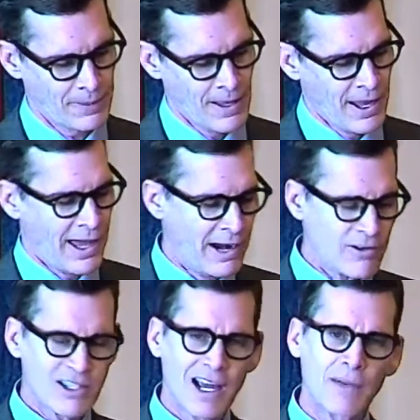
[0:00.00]
And every
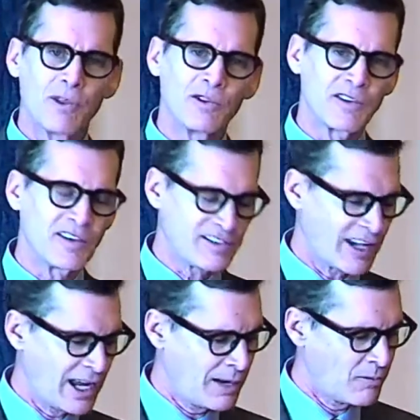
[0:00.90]
time there's the
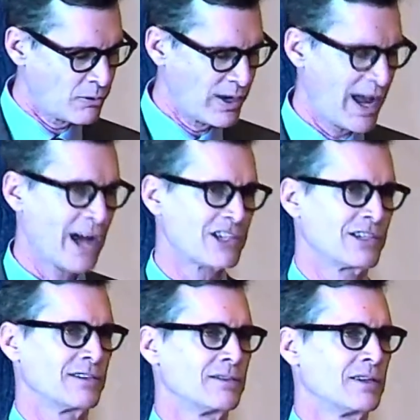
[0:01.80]
same
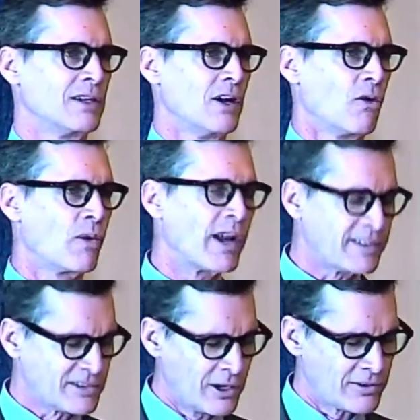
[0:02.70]
reaction. When I
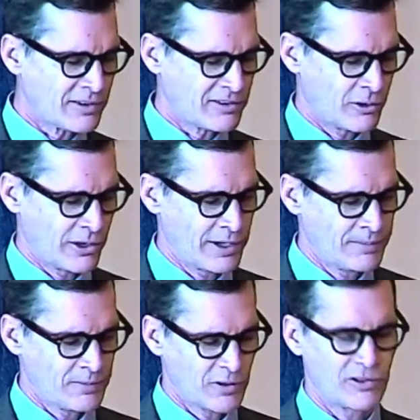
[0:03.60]
start the story,
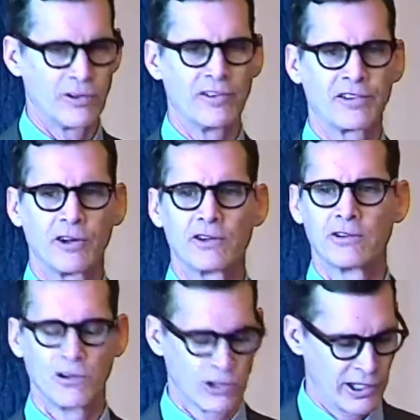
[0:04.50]
the students are
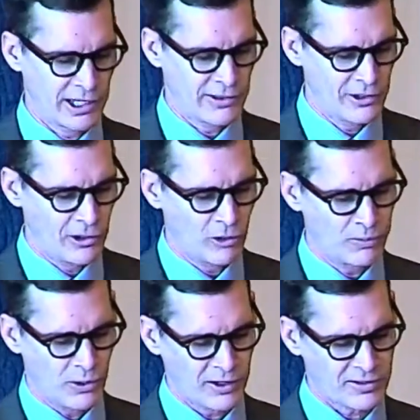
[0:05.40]
doodling in their
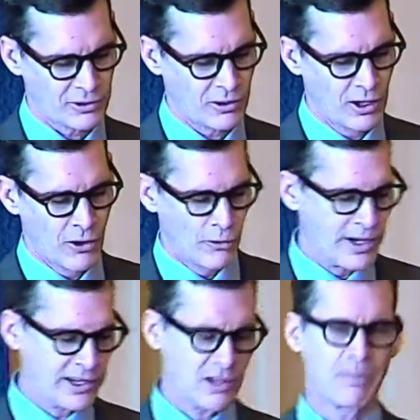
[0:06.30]
notebooks or
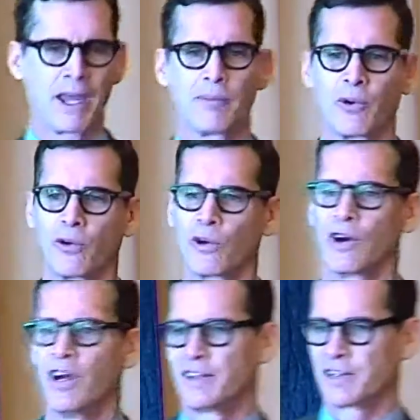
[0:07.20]
reading the paper or
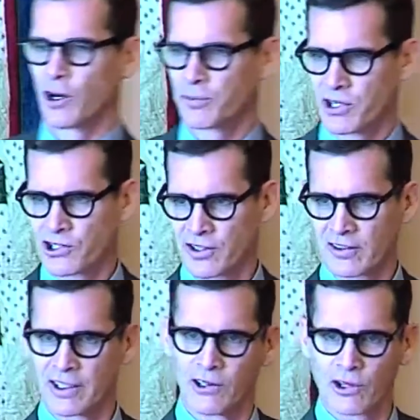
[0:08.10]

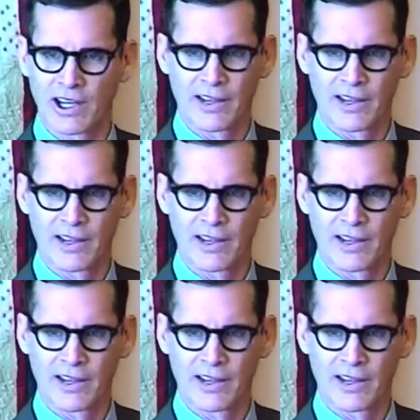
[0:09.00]
surreptitiously looking at